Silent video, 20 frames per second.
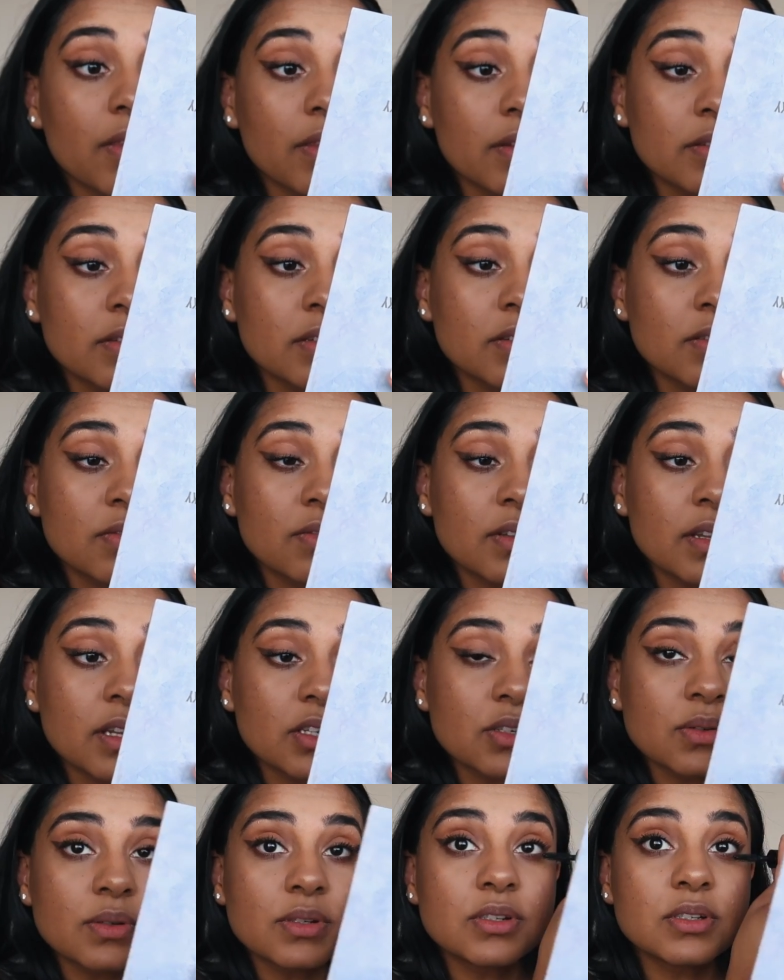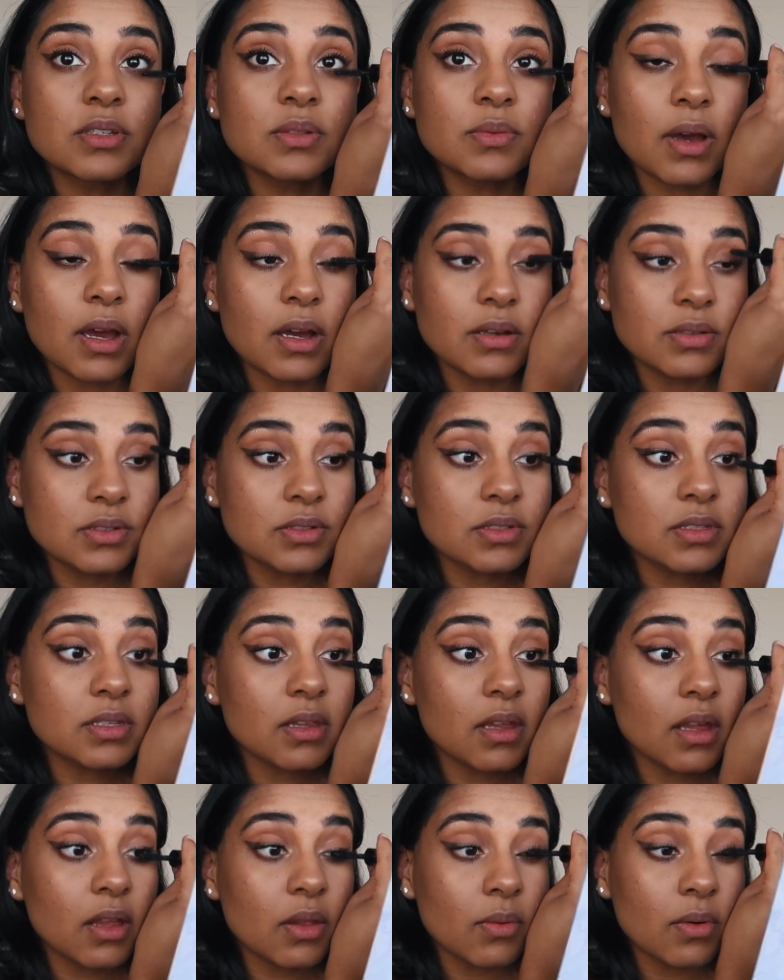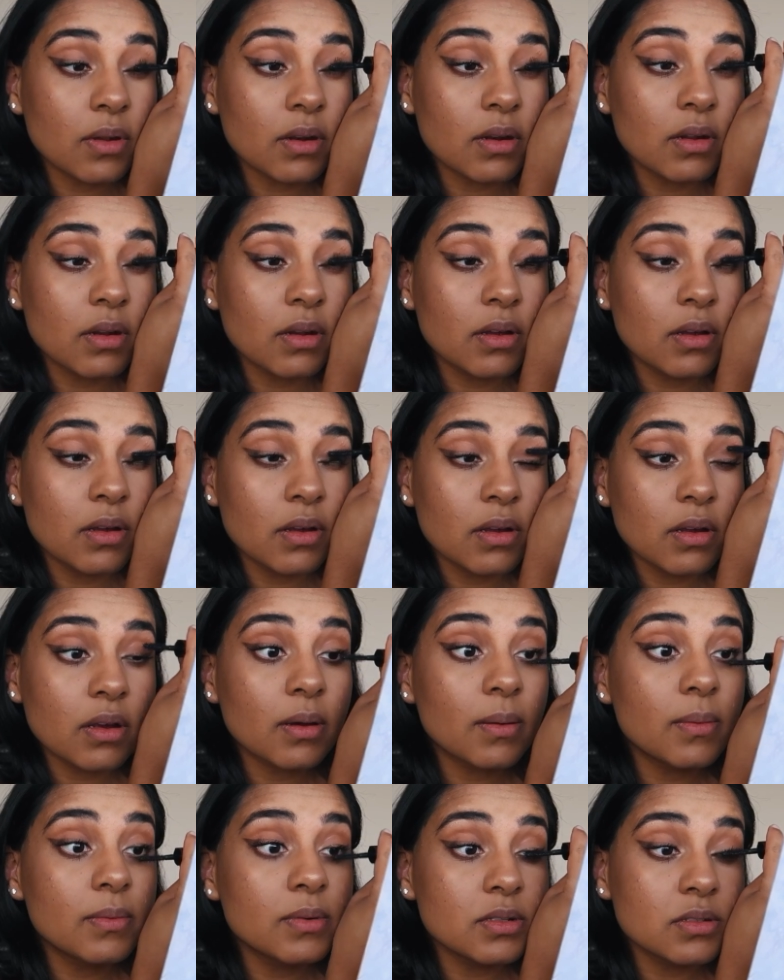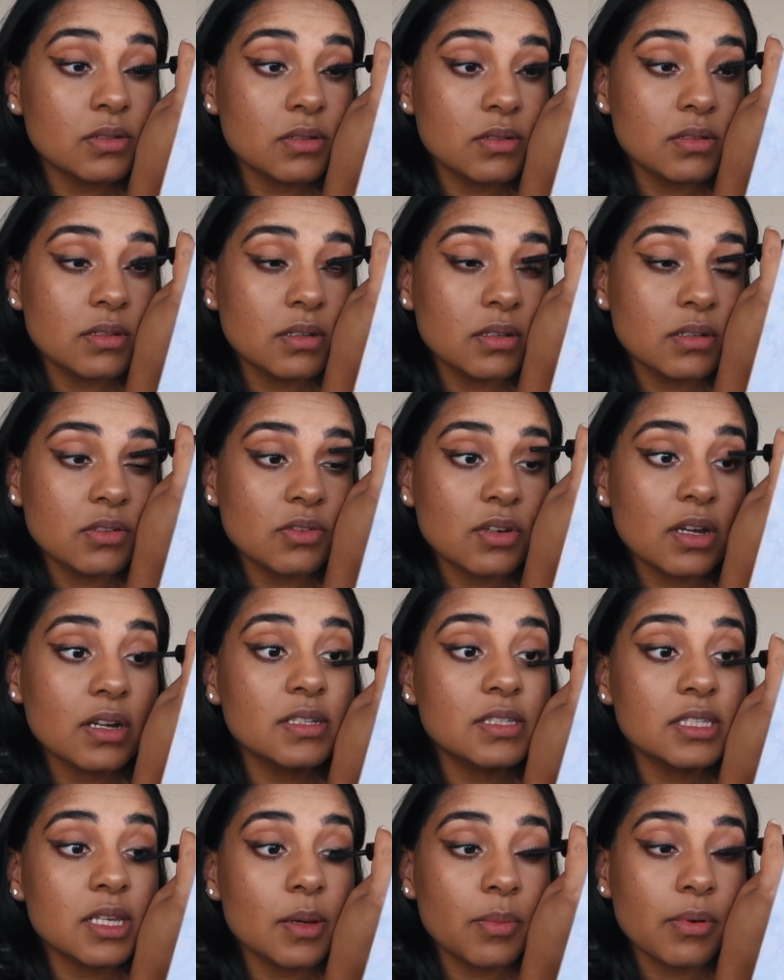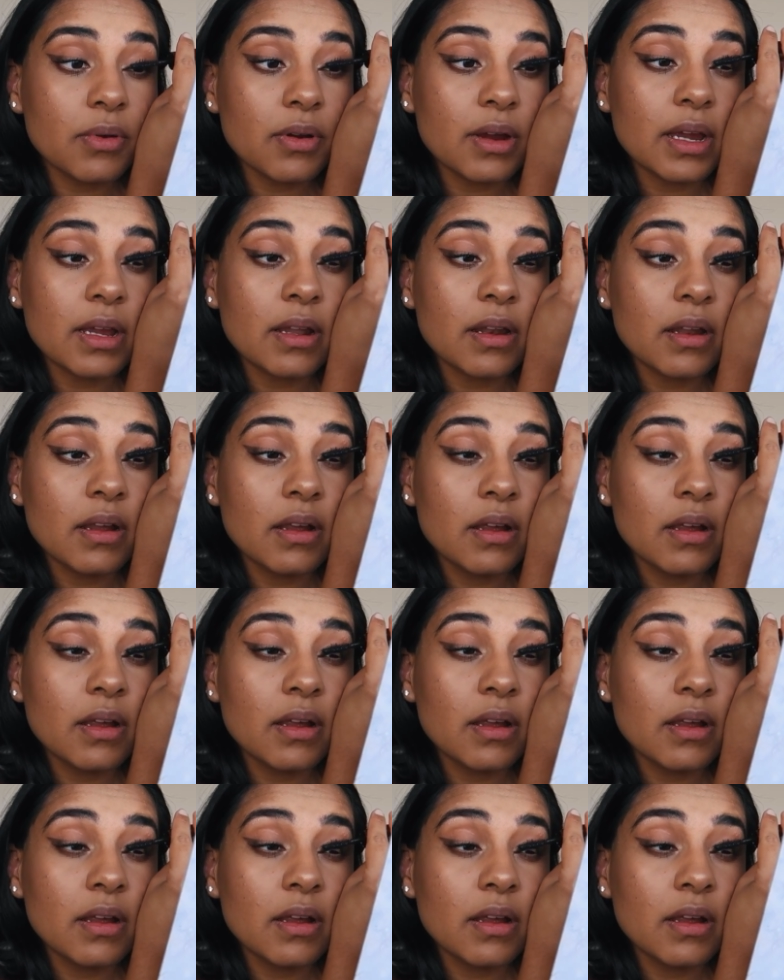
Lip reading: this is finished, which is why I was using the other one. I'm just using it to try to separate.